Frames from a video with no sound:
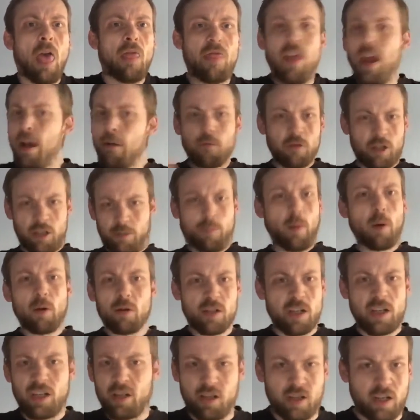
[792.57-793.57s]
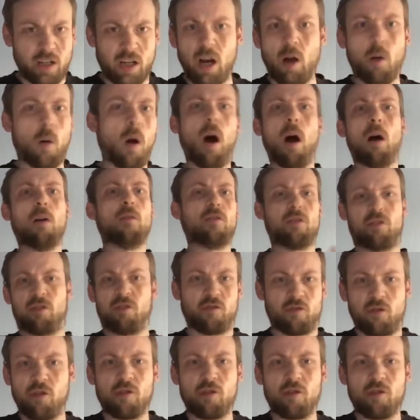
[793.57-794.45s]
their response is to go, "Oh, this is